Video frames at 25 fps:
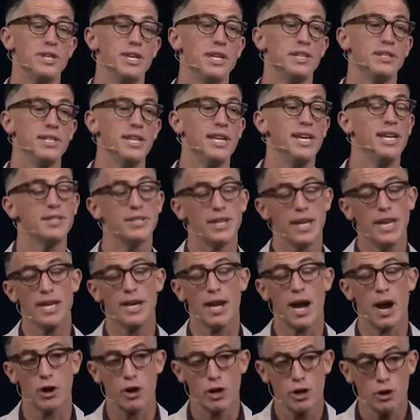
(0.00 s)
get teased.
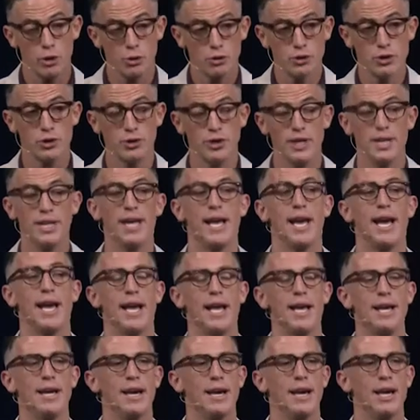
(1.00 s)
In our culture
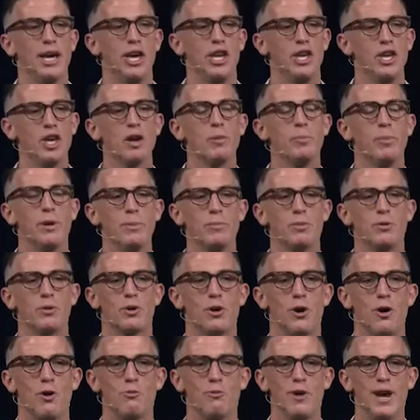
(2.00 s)
today, young people
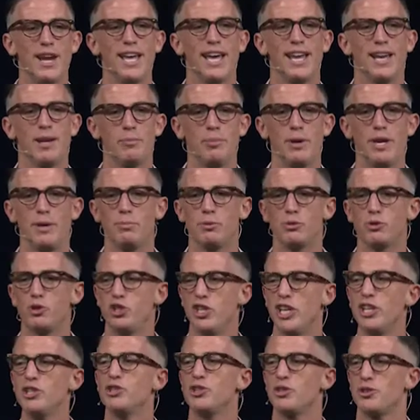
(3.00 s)
call redheaded people
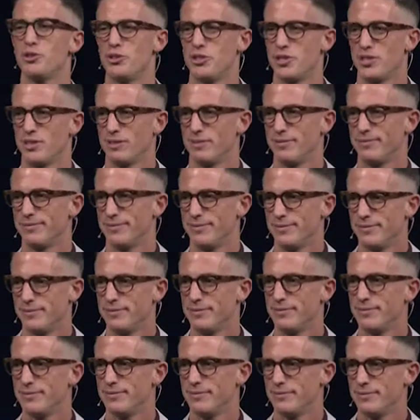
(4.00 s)
gingers.
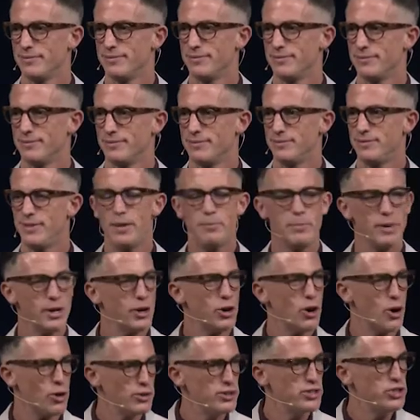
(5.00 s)
They've been
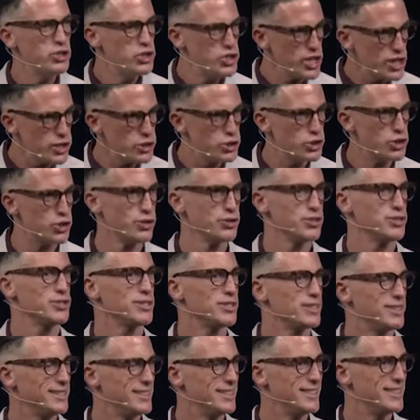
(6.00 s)
called gingers.
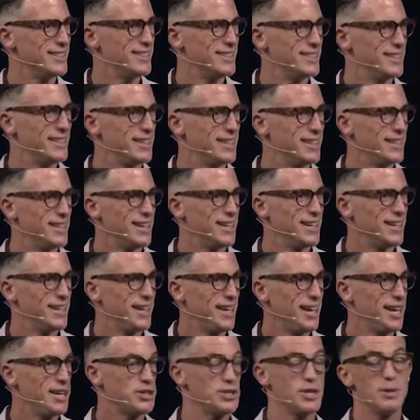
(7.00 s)

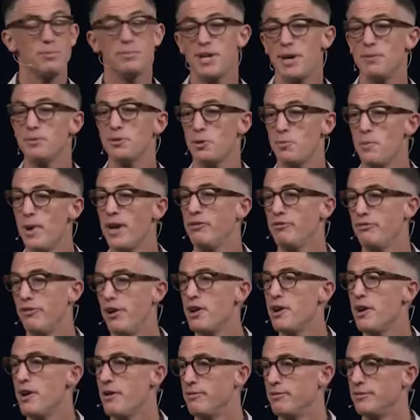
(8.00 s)
And sometimes they're made
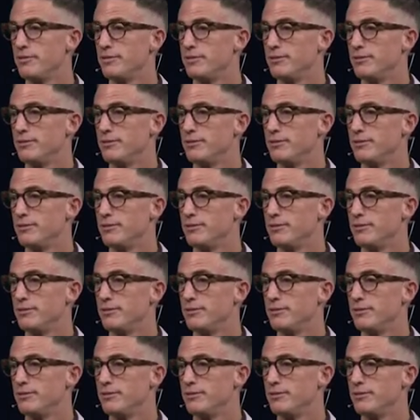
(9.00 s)
fun of.